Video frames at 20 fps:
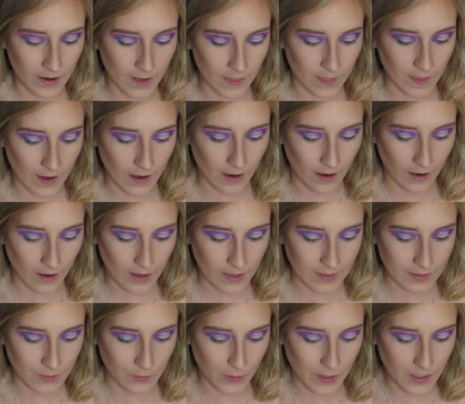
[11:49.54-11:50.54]
right there
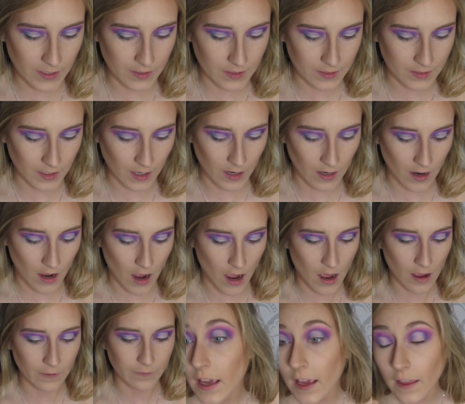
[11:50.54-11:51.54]
is going to start
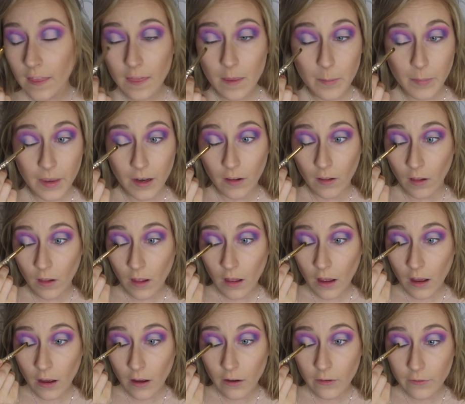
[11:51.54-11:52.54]
off in the middle
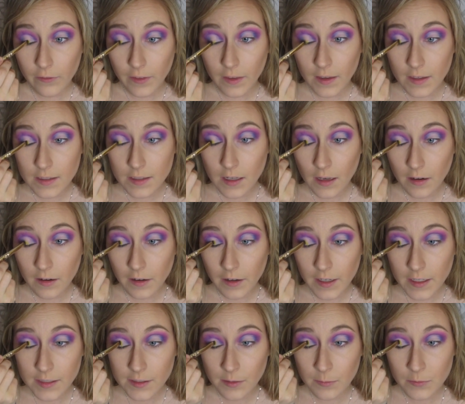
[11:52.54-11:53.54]
of this cut
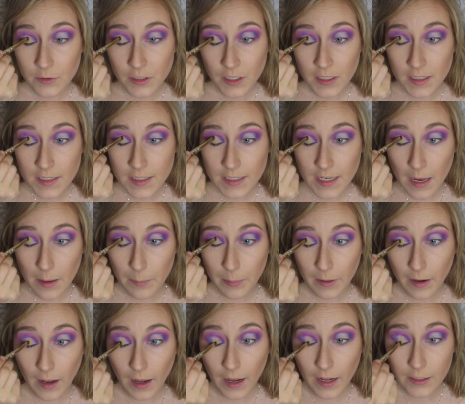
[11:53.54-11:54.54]
crease. So I'm just going to stamp
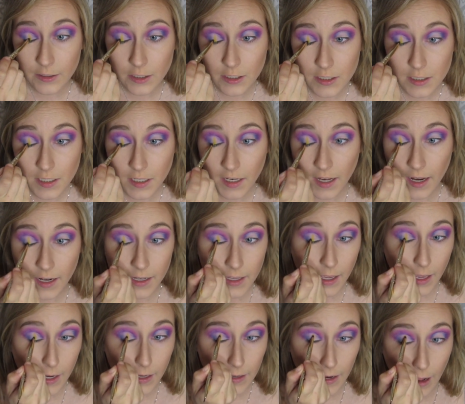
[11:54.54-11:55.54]
it on just to kind of
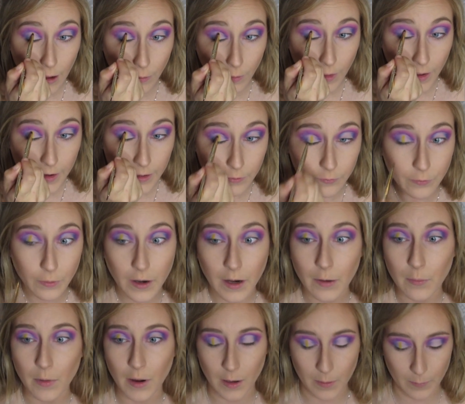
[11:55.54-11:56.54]
get an outline of where
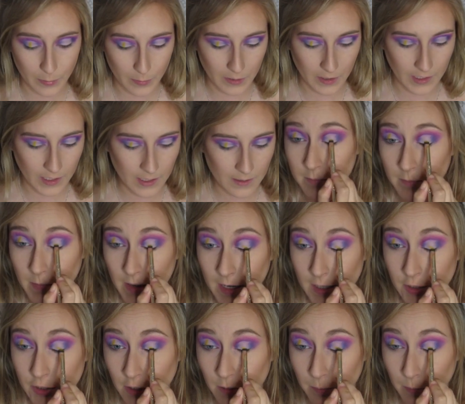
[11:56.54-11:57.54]
I want to put it.
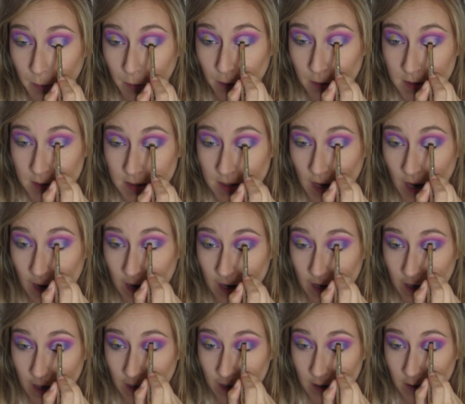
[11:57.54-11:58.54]
Make sure both
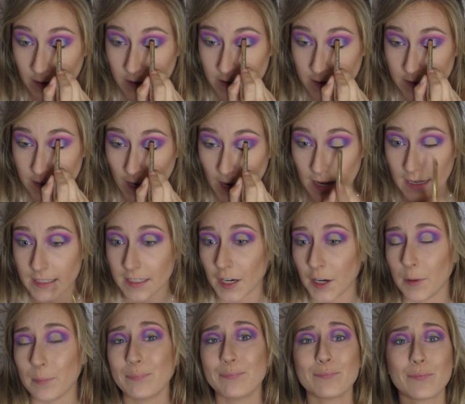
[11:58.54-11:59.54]
sides
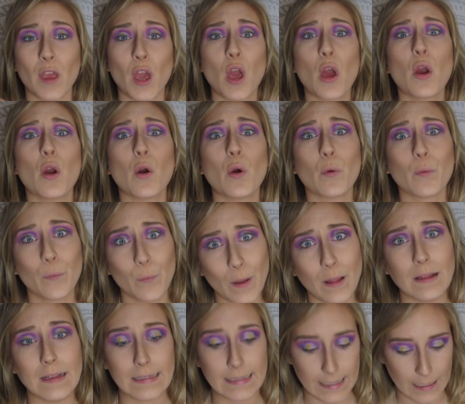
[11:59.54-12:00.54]
are
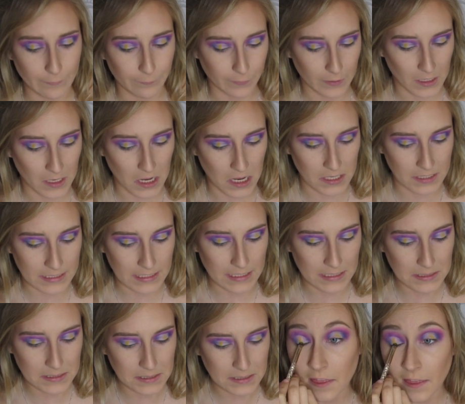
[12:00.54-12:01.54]
relatively
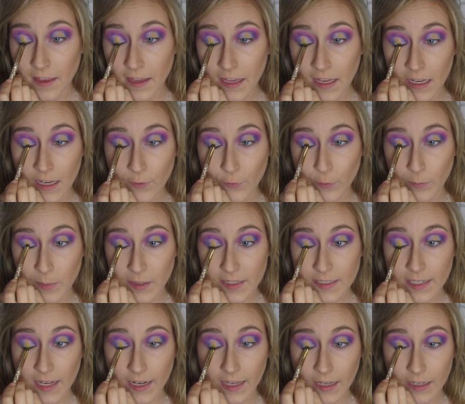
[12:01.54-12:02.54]
cousins. They can even be
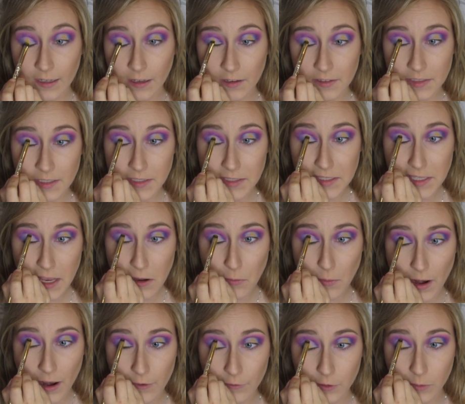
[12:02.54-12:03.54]
second cousins. They
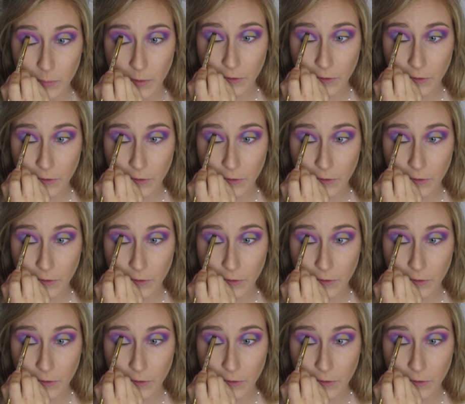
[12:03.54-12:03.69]
don't have to